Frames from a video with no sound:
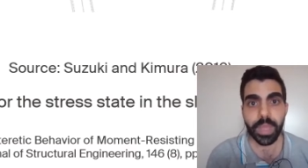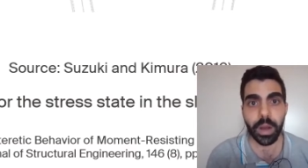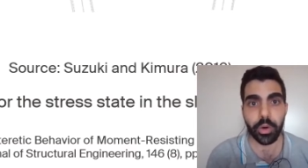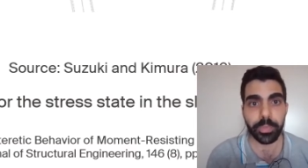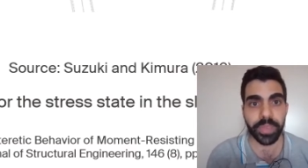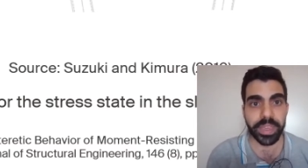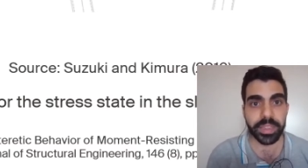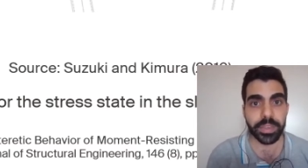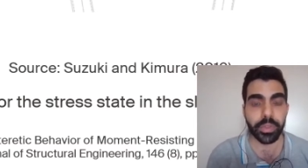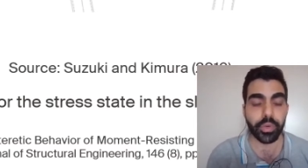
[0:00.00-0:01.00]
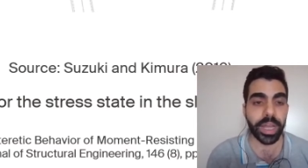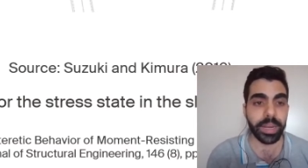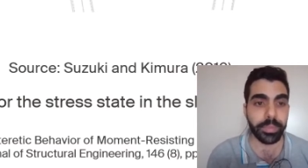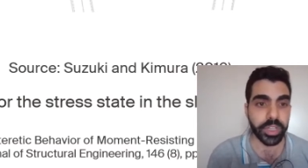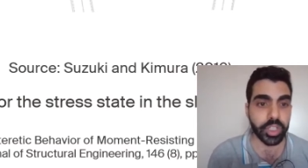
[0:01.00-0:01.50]
are obtained through
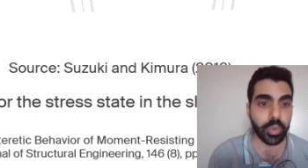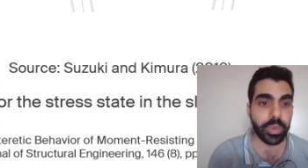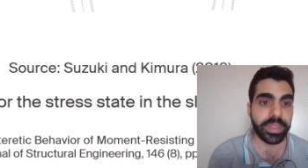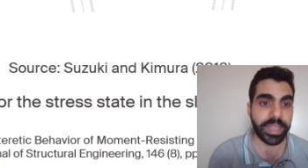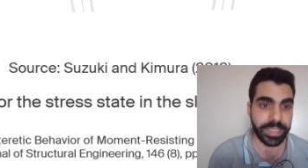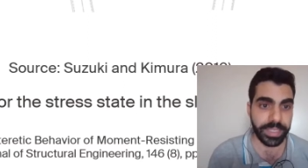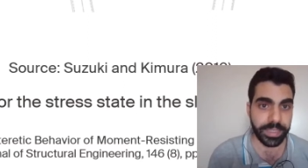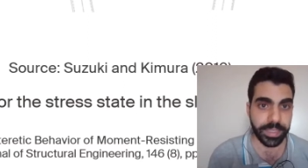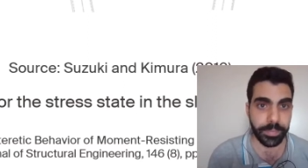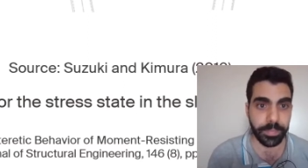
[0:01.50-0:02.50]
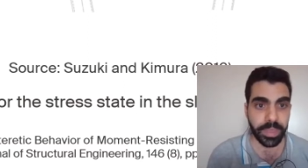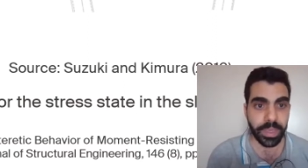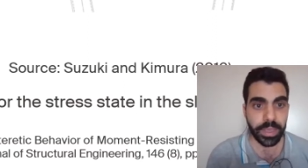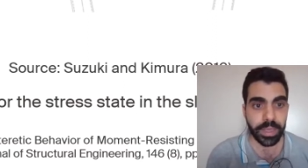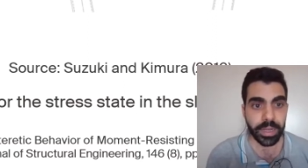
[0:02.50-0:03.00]
calibration with test data.
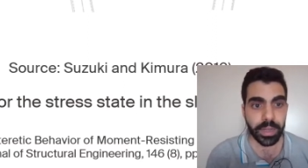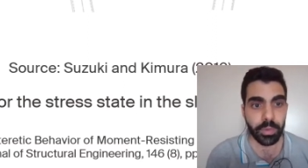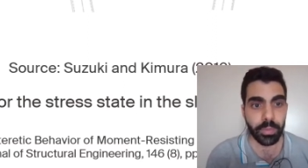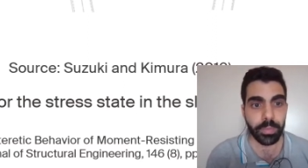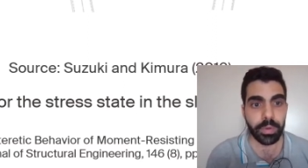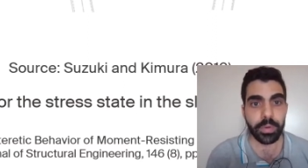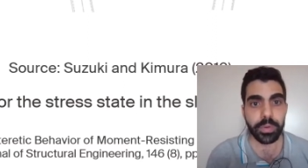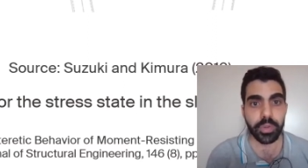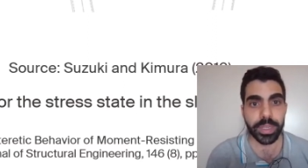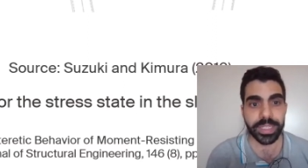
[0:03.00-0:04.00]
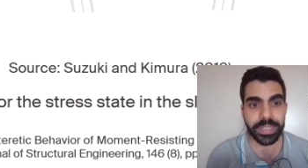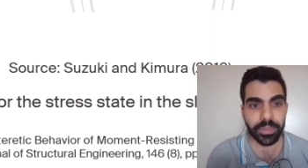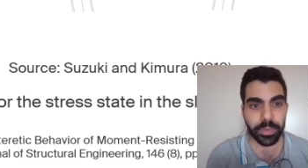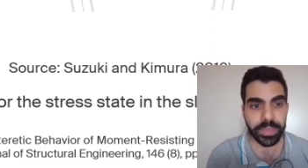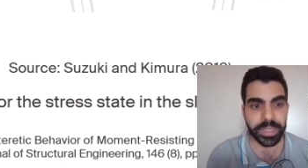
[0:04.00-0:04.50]
Now, you can see from